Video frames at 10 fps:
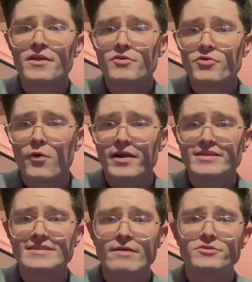New York
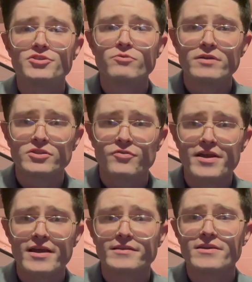is now 2 and
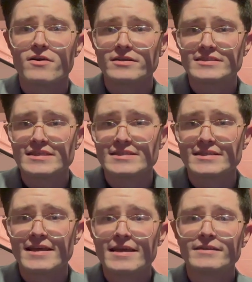3 on the young
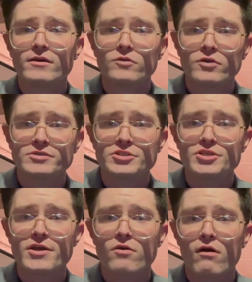season. They'll look to
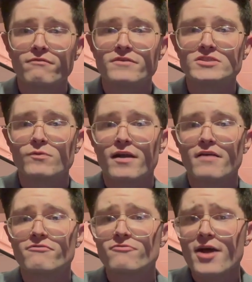shake off this one on
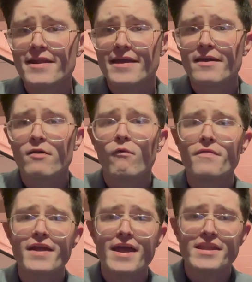Friday when
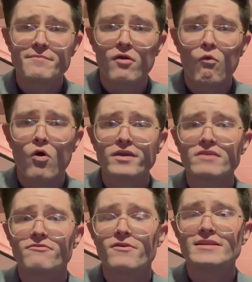they head to Milwaukee
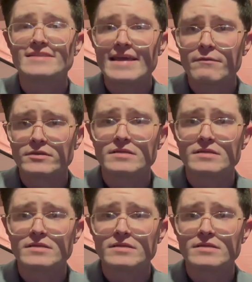for a date with the